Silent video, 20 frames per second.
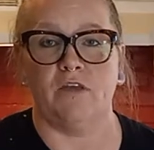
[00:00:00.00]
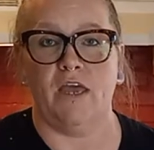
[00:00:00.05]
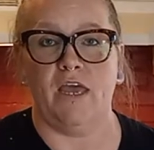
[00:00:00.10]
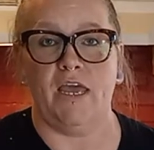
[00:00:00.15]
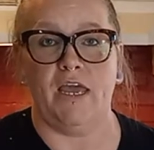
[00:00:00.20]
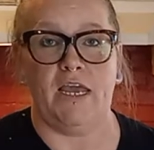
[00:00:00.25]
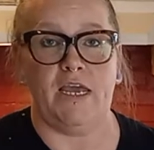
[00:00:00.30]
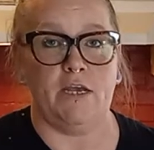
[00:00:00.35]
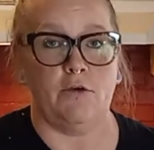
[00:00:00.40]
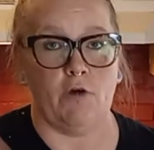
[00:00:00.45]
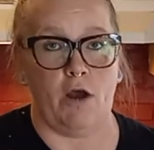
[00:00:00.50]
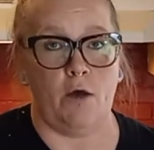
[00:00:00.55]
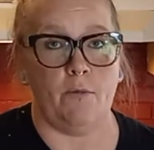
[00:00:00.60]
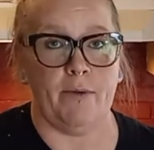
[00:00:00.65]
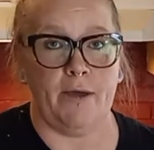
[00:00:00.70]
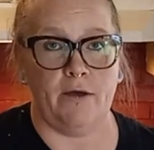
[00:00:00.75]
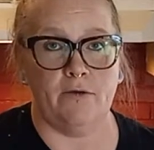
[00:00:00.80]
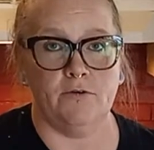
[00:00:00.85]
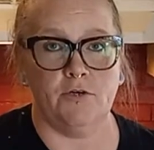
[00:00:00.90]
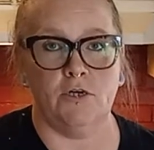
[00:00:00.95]
a kraut
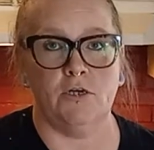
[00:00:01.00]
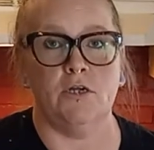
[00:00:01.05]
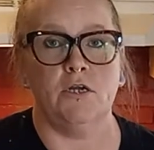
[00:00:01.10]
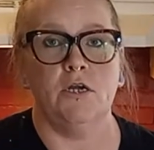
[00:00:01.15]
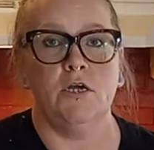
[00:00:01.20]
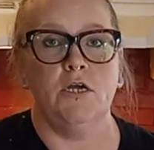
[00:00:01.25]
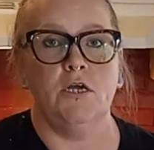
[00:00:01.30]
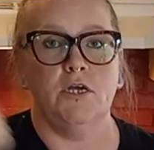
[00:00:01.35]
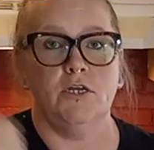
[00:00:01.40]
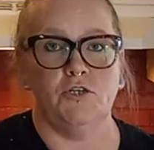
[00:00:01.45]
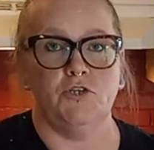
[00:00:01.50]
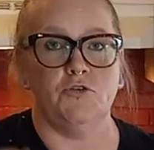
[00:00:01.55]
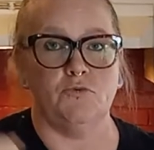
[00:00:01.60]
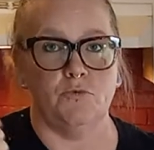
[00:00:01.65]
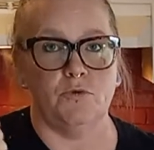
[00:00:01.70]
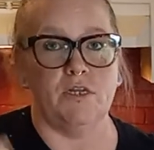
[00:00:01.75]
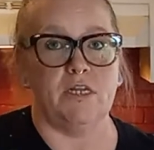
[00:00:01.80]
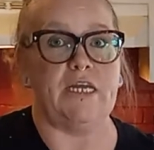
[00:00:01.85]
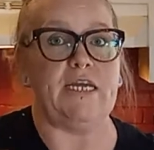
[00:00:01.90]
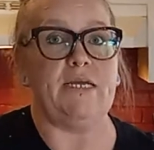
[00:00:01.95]
pounder to
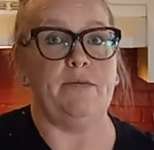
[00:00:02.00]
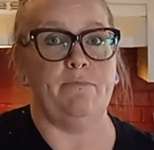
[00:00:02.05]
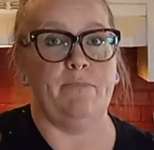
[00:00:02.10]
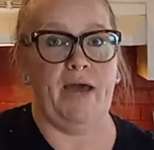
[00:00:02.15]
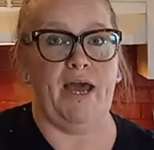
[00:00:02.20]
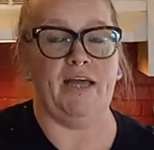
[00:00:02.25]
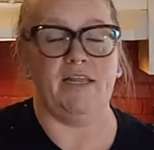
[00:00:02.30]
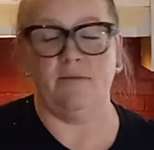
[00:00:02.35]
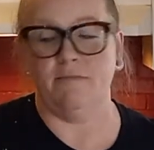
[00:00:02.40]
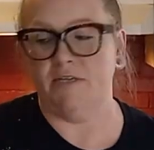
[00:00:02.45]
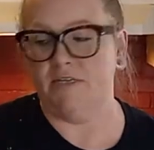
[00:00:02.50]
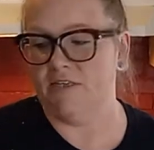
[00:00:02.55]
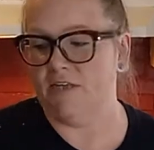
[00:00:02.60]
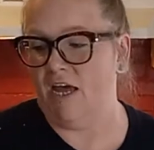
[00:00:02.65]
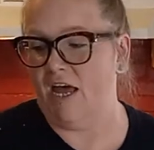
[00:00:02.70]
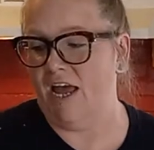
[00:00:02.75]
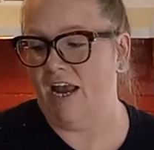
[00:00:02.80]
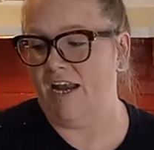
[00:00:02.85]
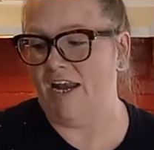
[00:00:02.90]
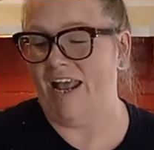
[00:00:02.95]
really pack them in
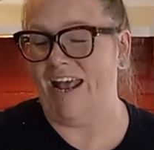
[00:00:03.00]
tight,